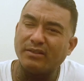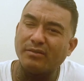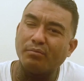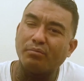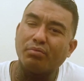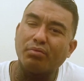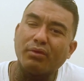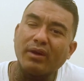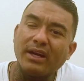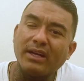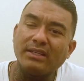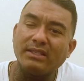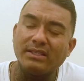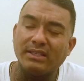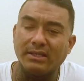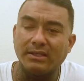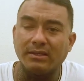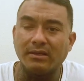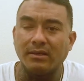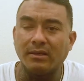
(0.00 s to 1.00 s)
Embrace
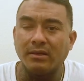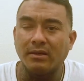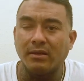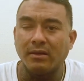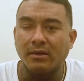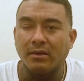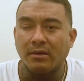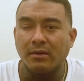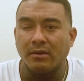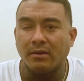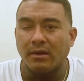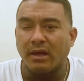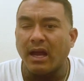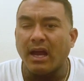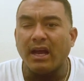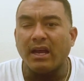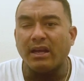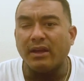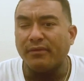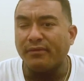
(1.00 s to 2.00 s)
it.
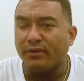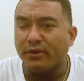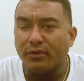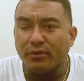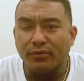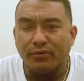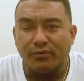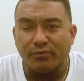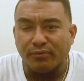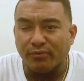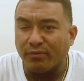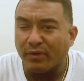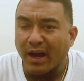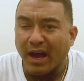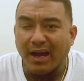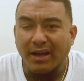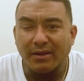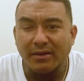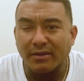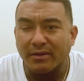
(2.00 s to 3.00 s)
Hey, if you've
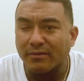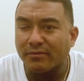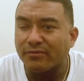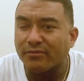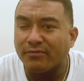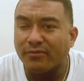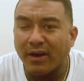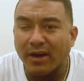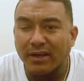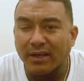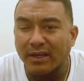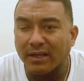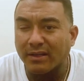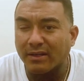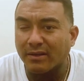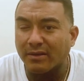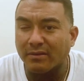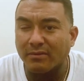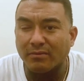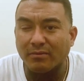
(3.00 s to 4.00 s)
got a
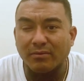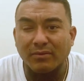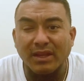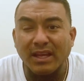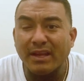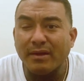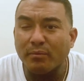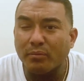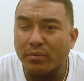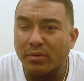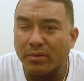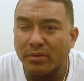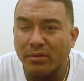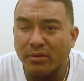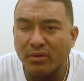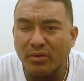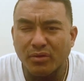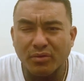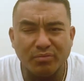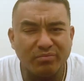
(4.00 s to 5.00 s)
fucking limp,
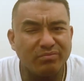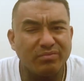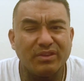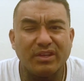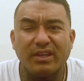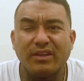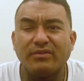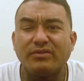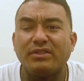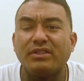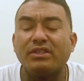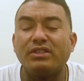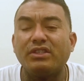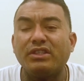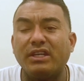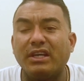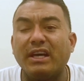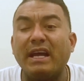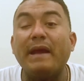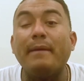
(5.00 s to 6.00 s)
gives a
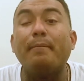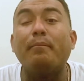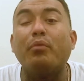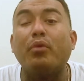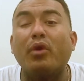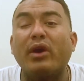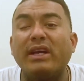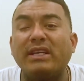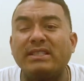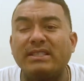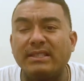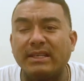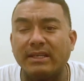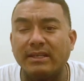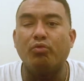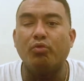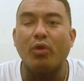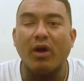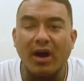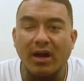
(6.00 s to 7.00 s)
shit. Embrace
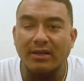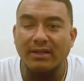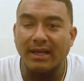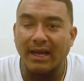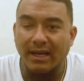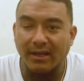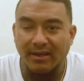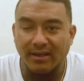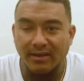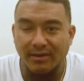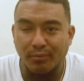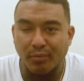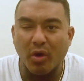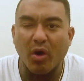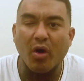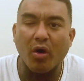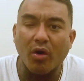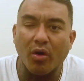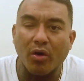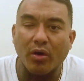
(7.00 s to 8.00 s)
it. Walk that limp
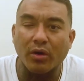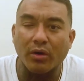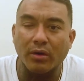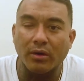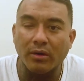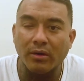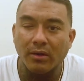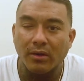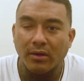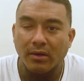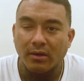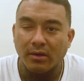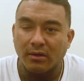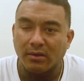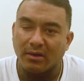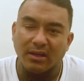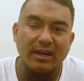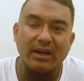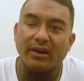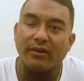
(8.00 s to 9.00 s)
hard.
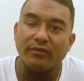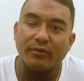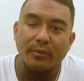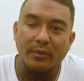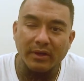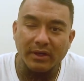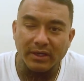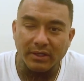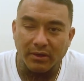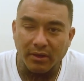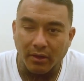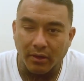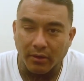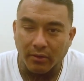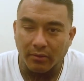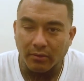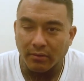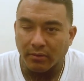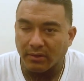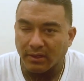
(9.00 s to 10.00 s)
Let everybody
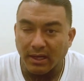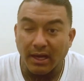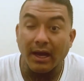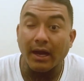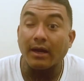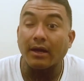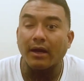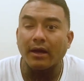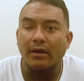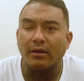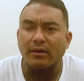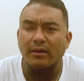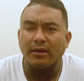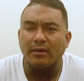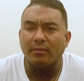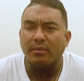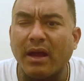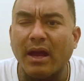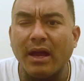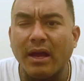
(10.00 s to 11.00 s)
know. Yeah, I got a
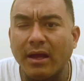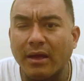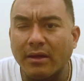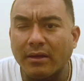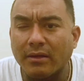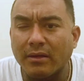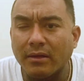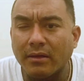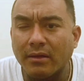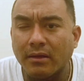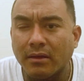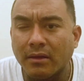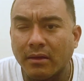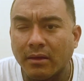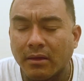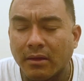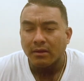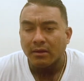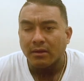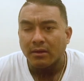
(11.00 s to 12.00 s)
limp and
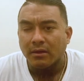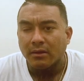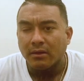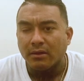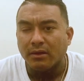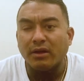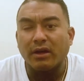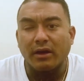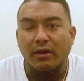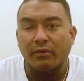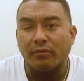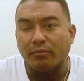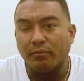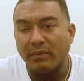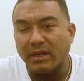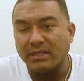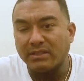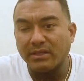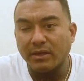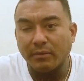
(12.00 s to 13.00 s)
you got a
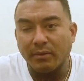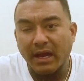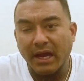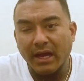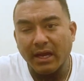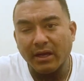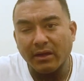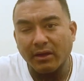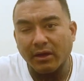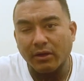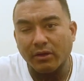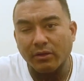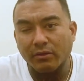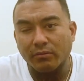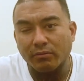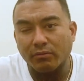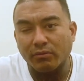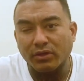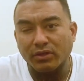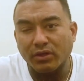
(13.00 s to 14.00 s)
messed up hand, like a
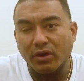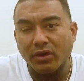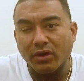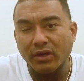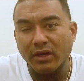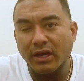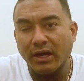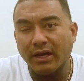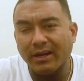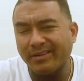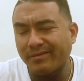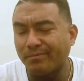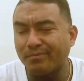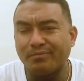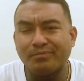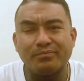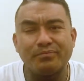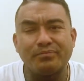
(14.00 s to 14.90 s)
retarded hand.